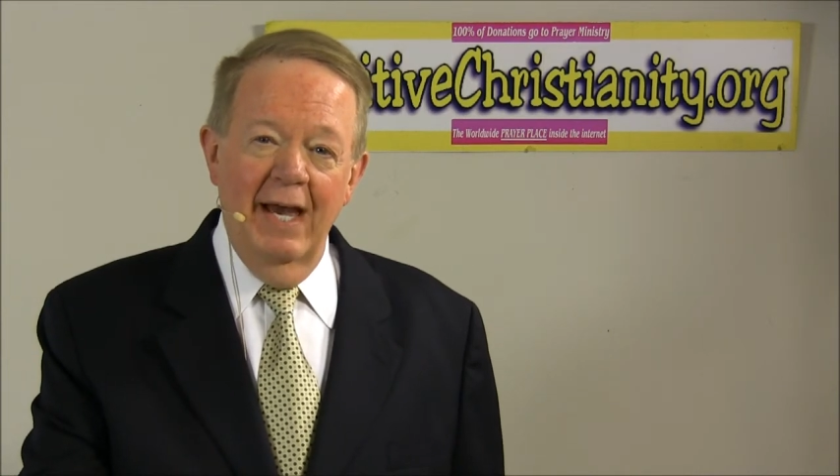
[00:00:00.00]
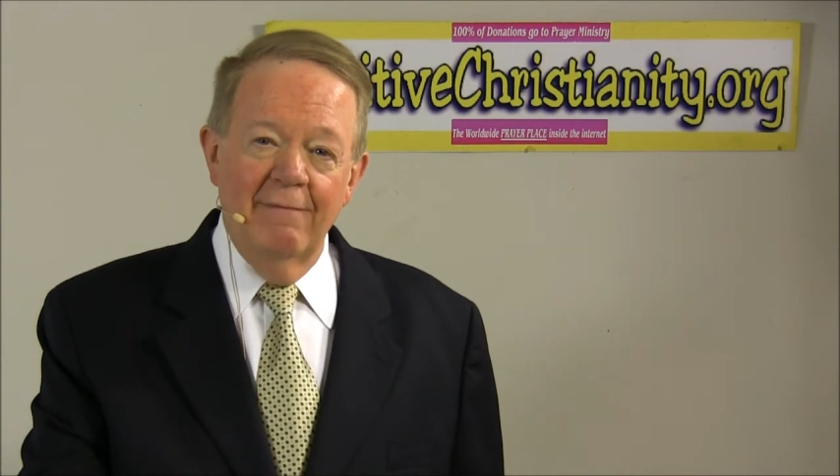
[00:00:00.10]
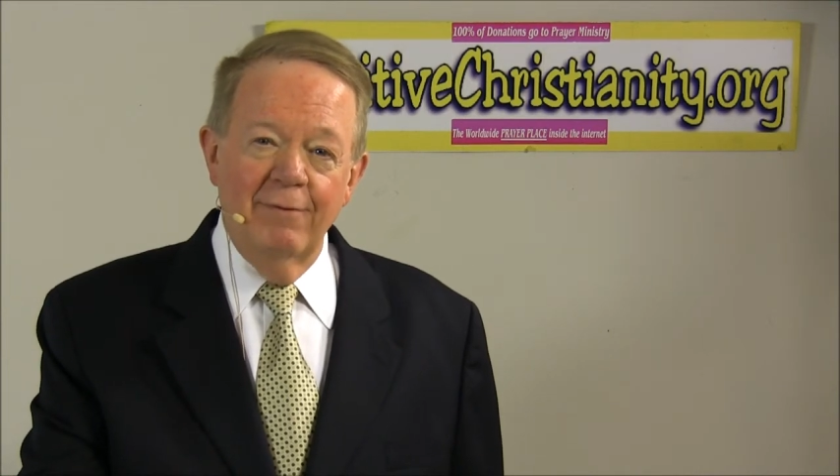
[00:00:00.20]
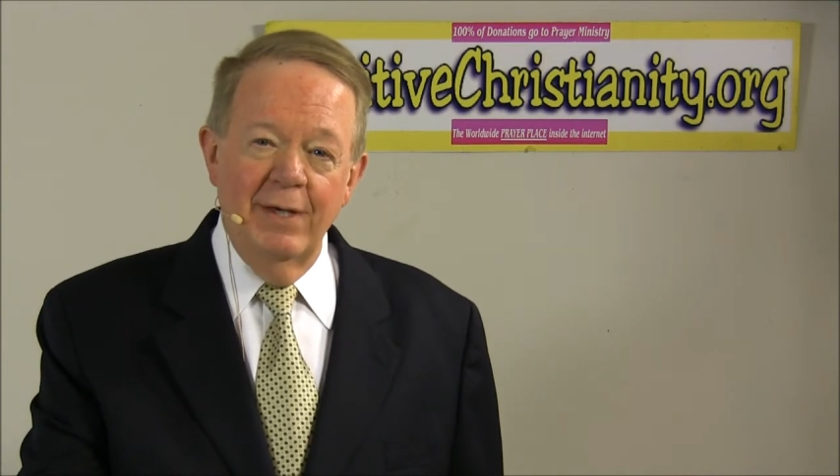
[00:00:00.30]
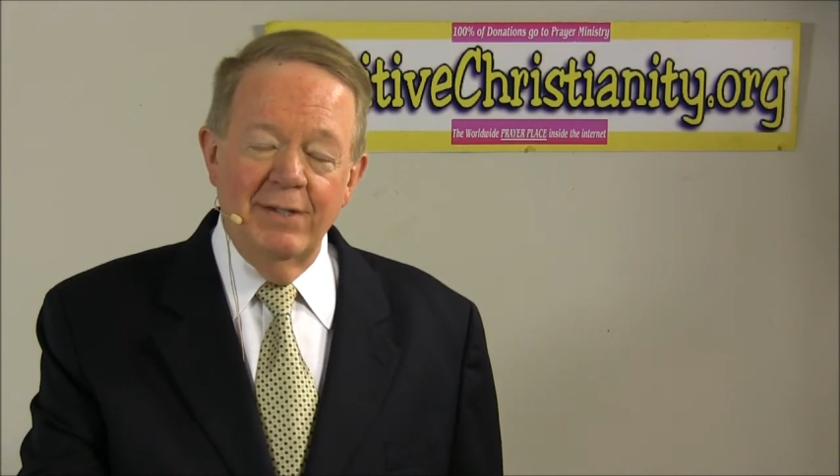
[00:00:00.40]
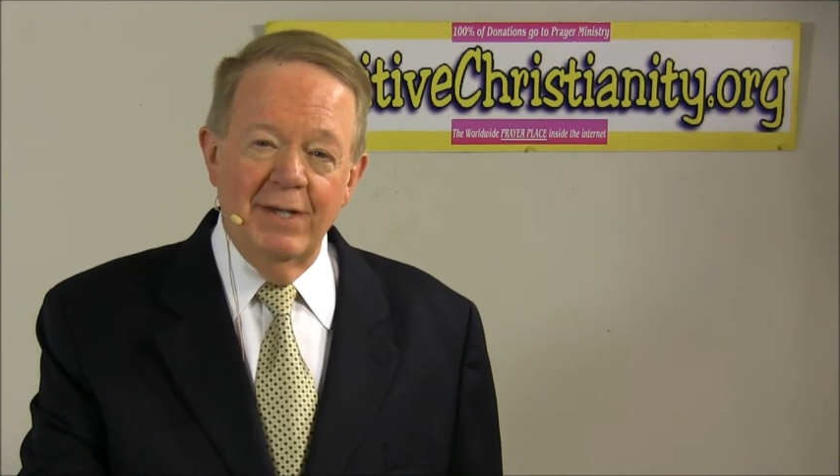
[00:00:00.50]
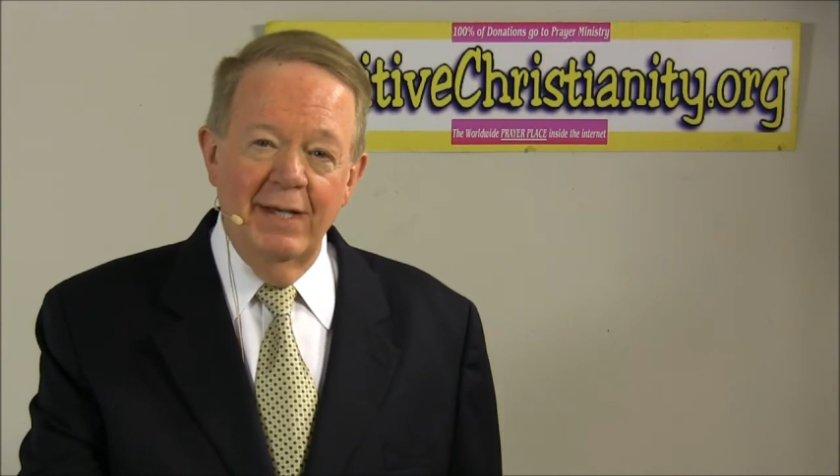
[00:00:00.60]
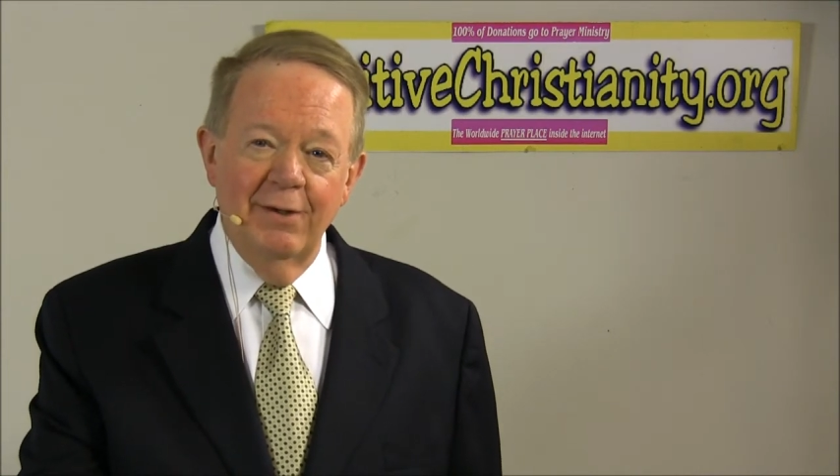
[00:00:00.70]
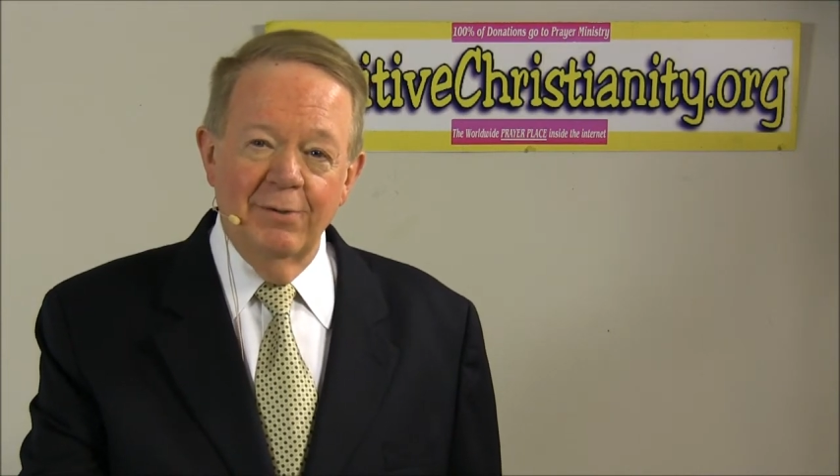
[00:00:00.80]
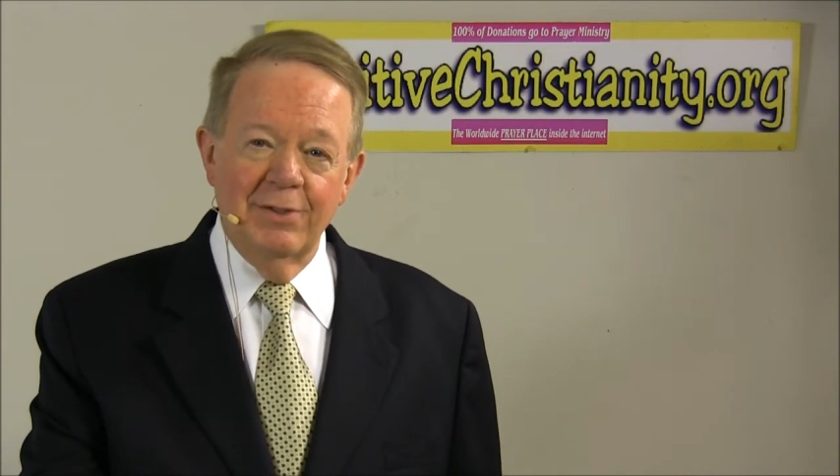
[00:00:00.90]
every
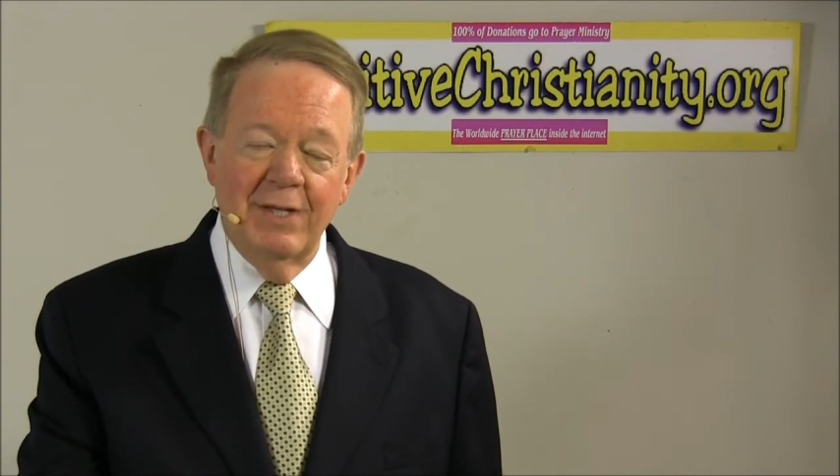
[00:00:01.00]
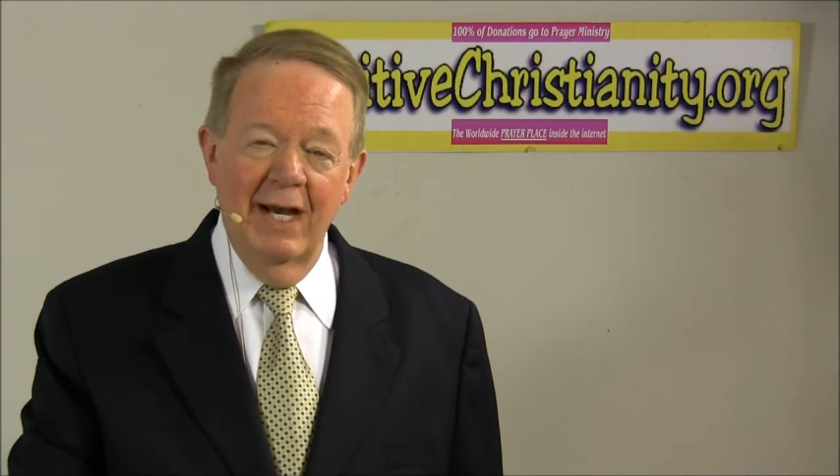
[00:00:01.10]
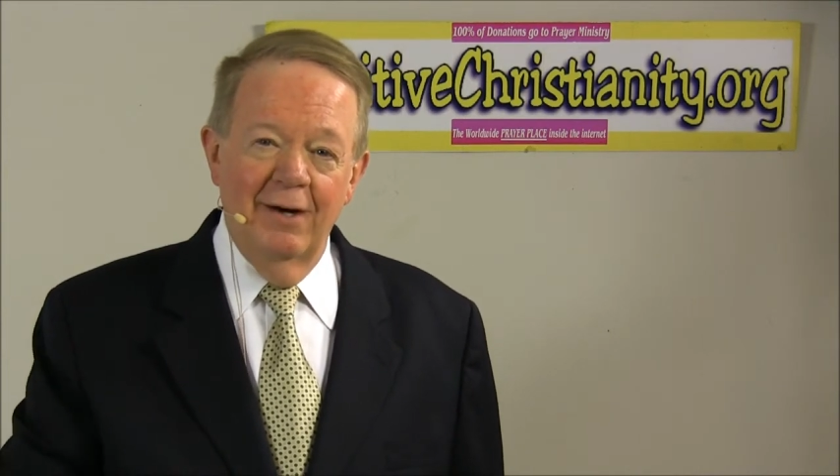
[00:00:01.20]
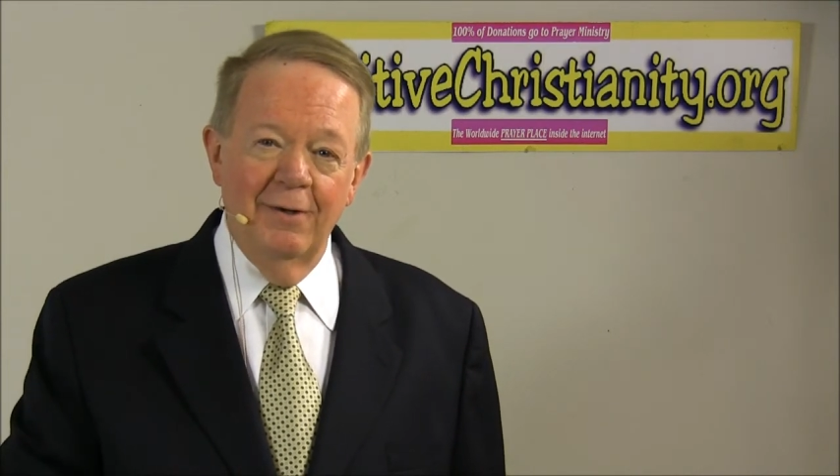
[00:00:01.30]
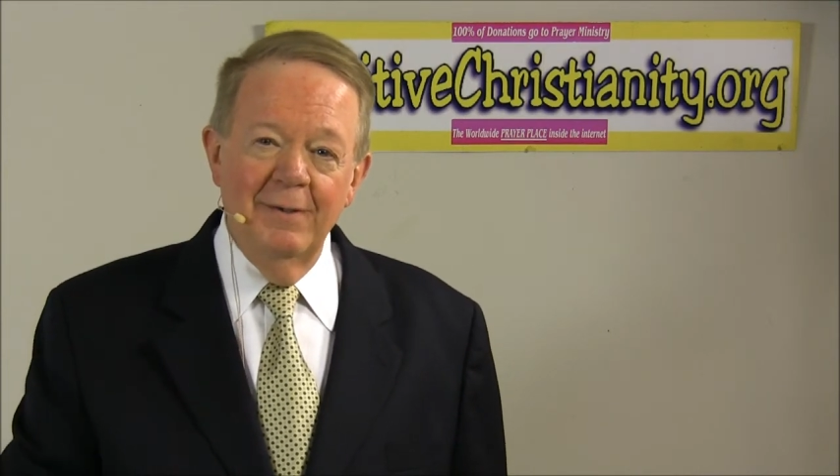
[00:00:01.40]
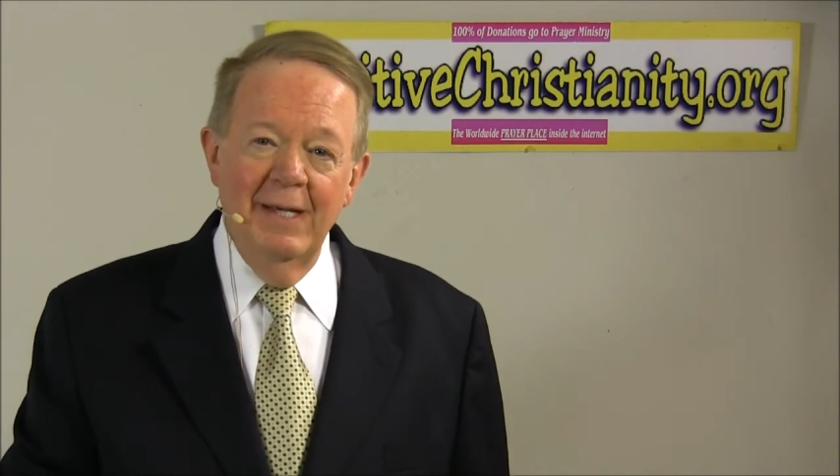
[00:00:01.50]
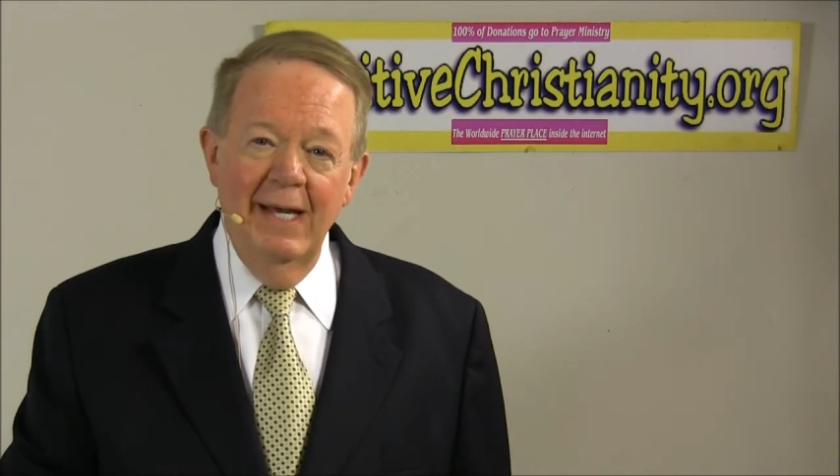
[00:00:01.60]
single cell,